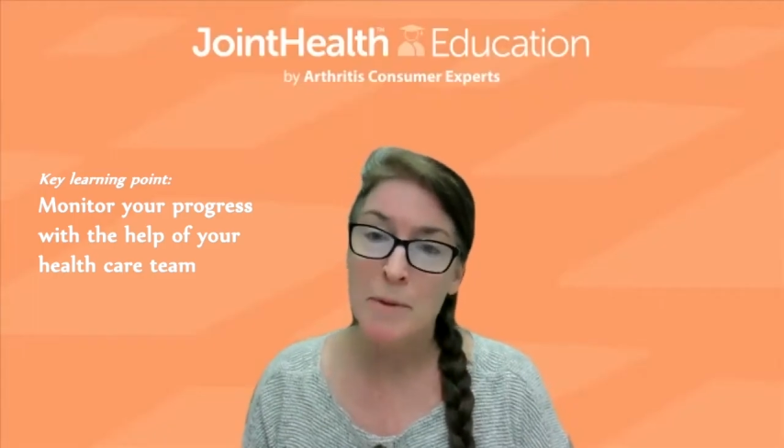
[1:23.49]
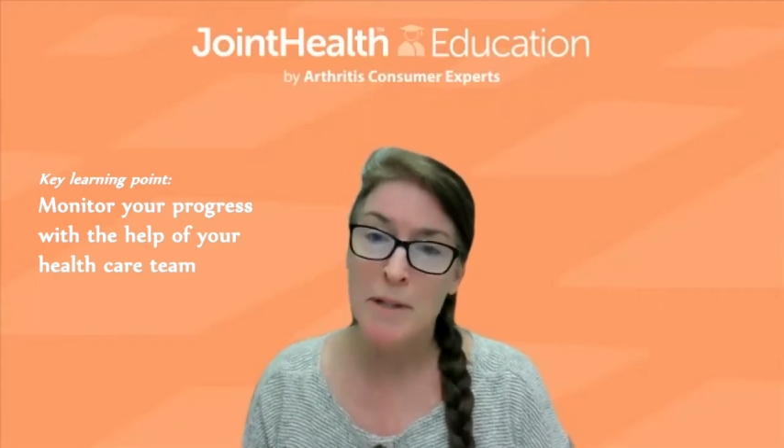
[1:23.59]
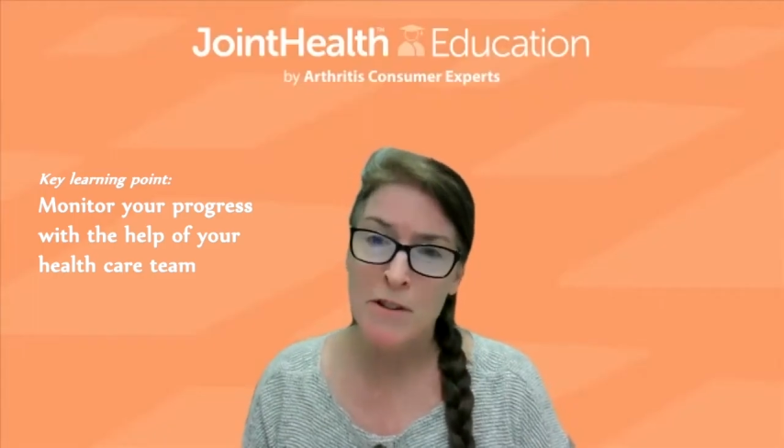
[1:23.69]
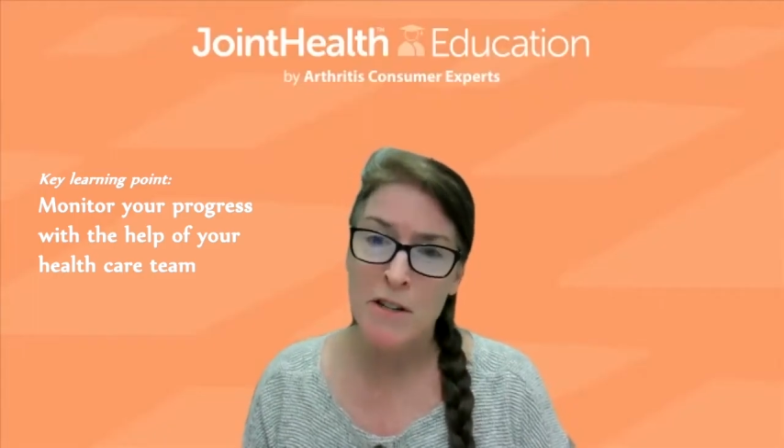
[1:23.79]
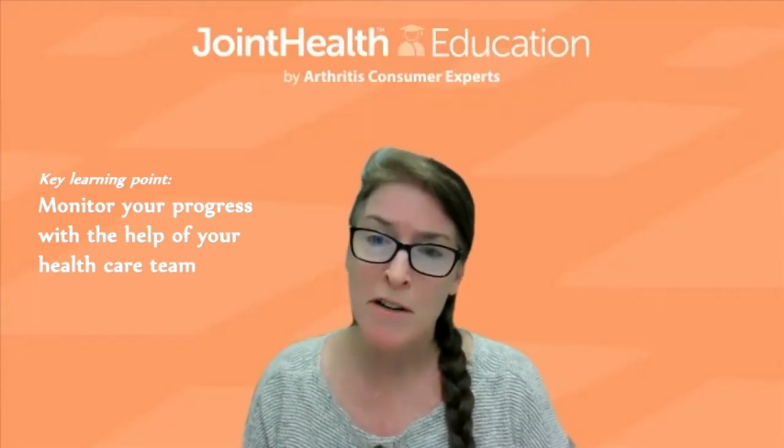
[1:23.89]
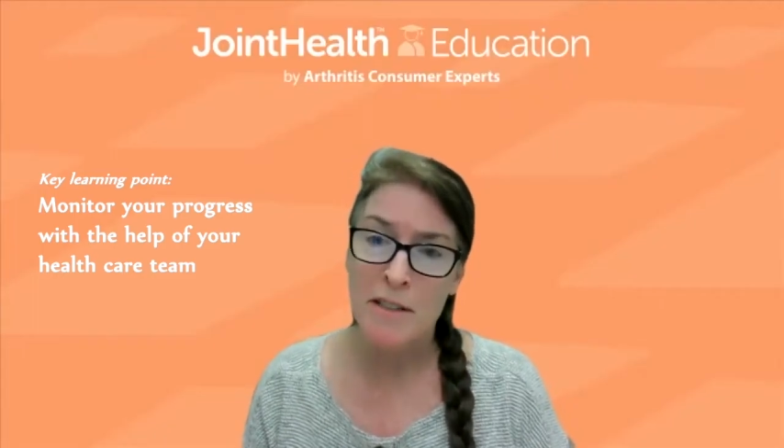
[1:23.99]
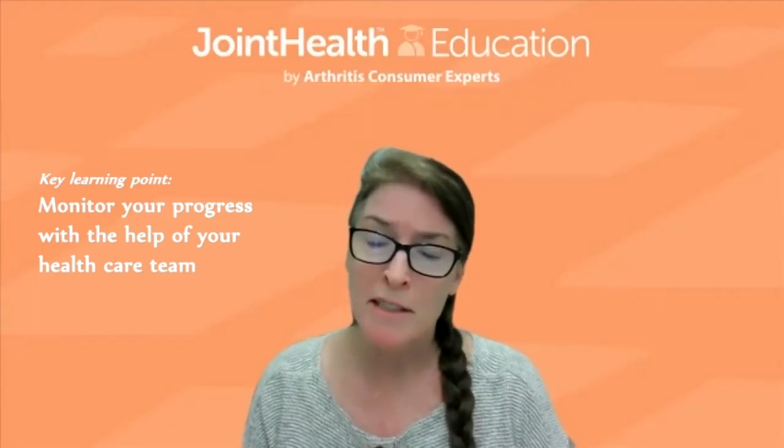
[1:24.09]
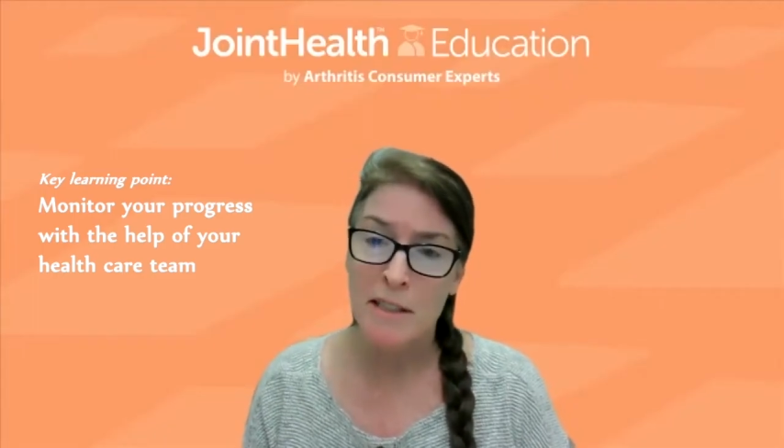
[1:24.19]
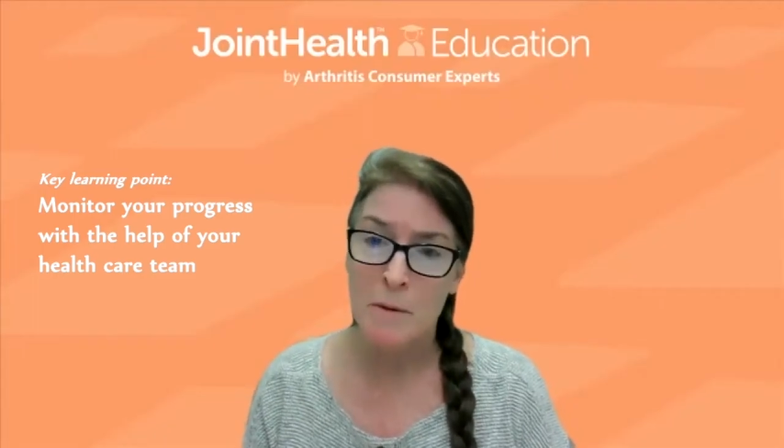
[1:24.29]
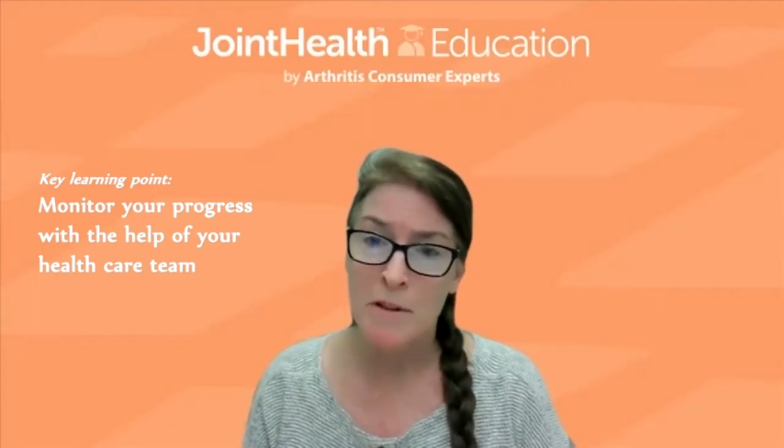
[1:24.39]

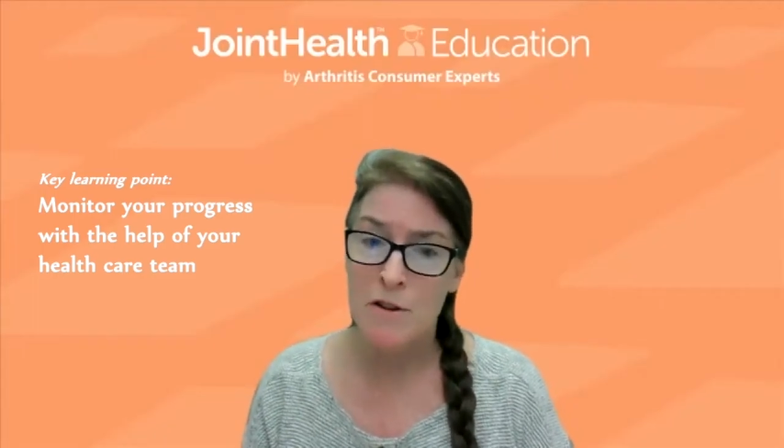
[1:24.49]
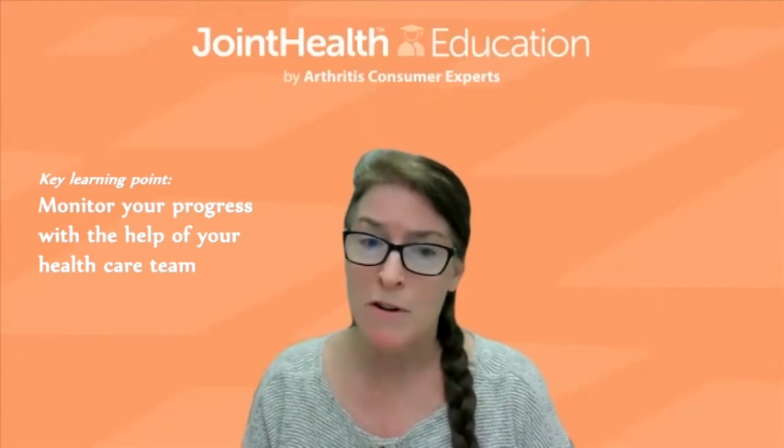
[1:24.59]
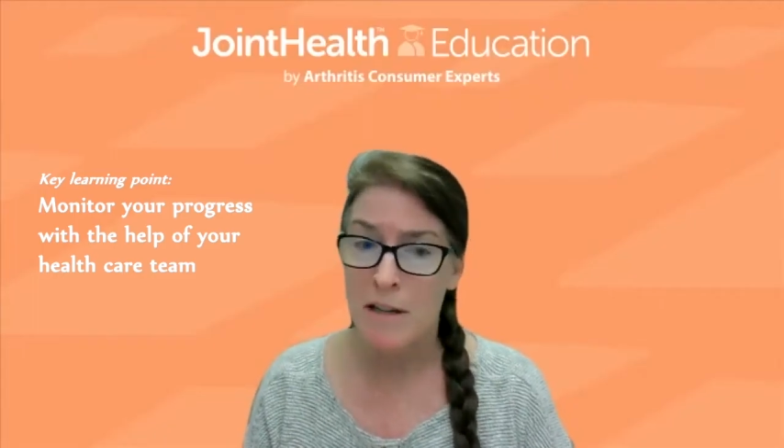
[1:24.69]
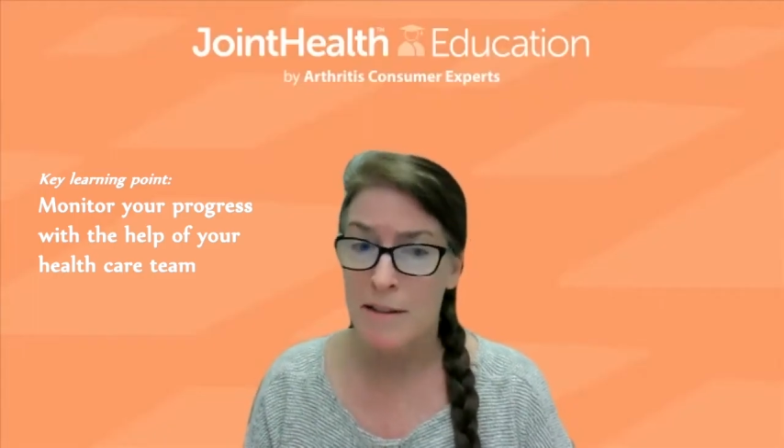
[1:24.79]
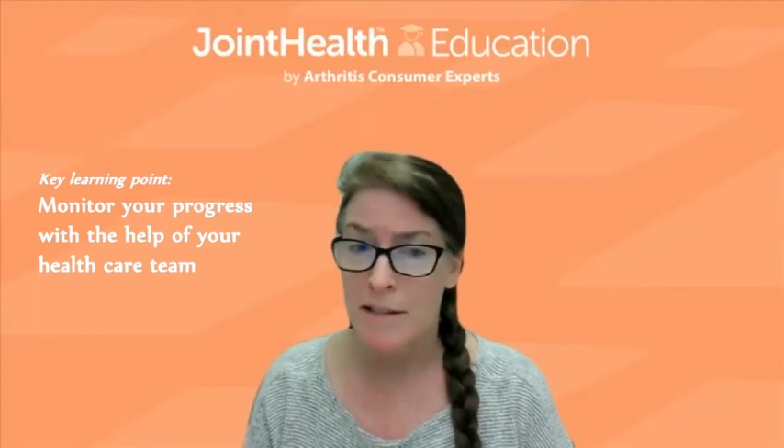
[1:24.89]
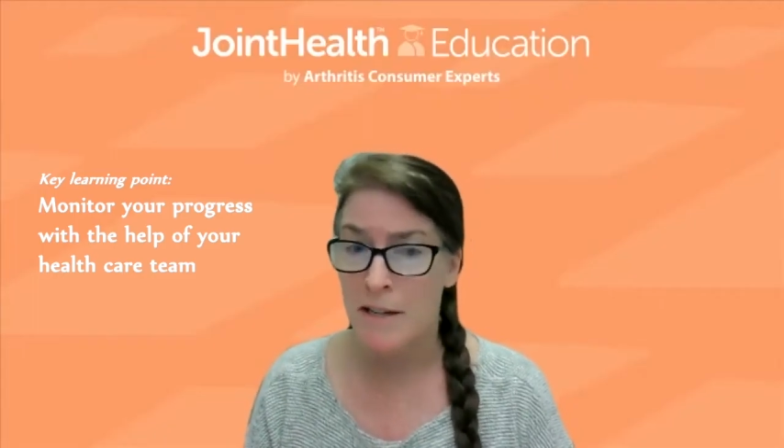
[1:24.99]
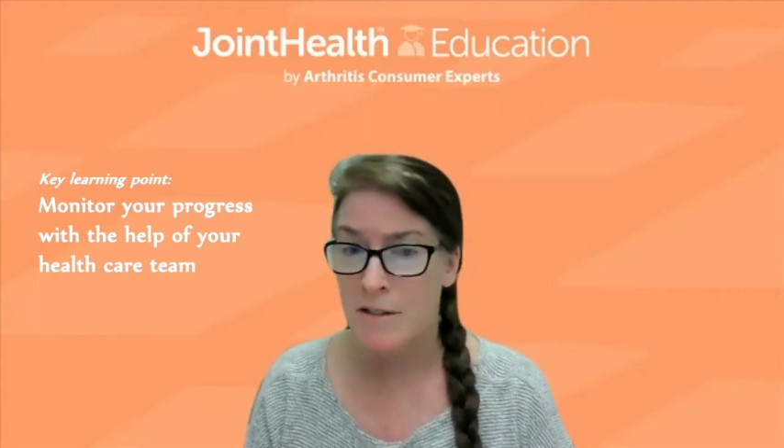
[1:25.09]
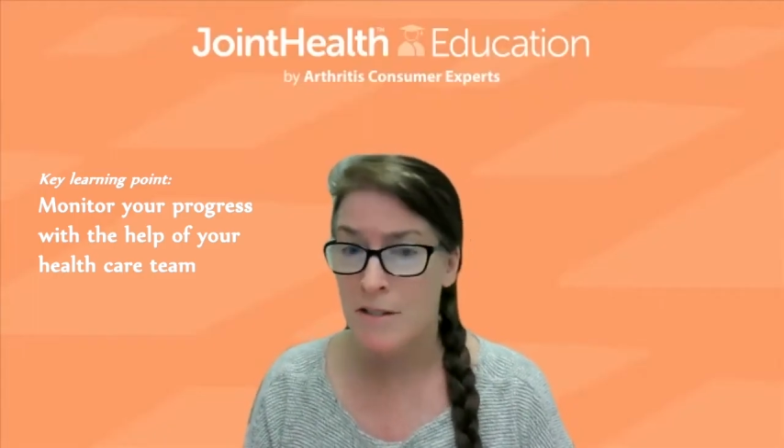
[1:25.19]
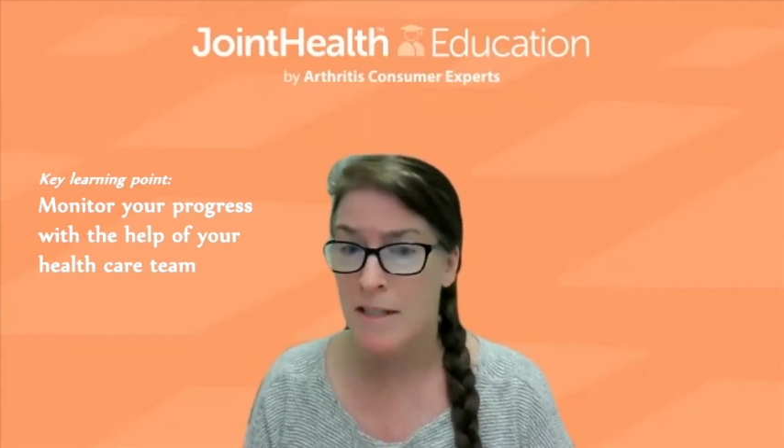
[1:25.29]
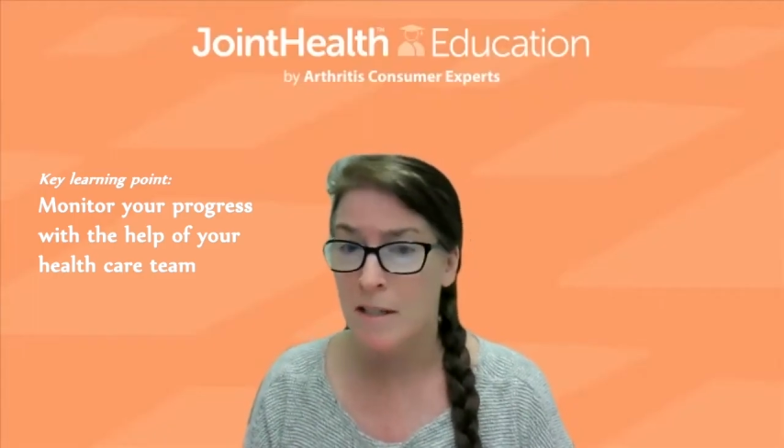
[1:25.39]
periodically with your
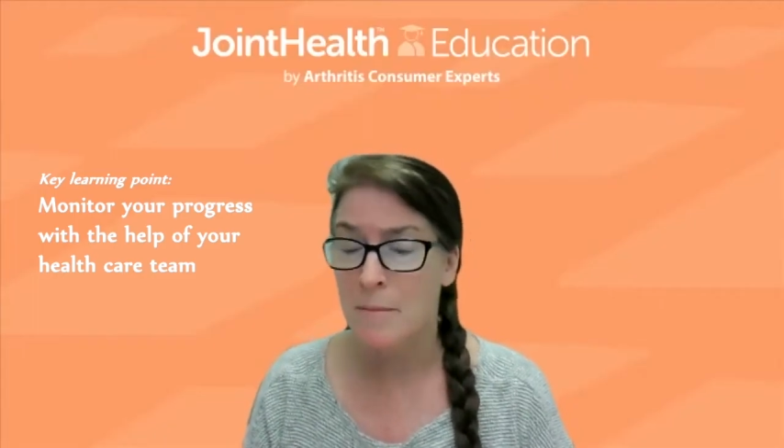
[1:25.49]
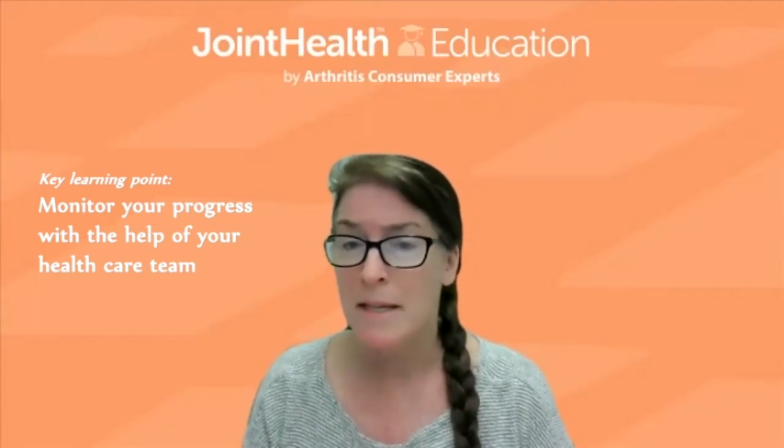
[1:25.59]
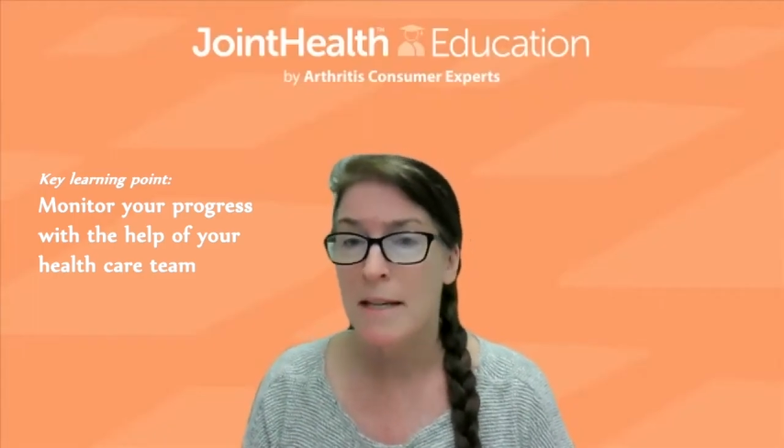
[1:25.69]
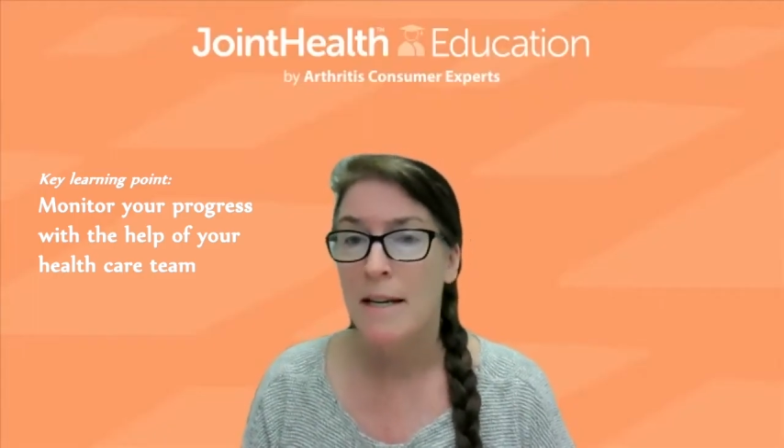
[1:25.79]
healthcare team.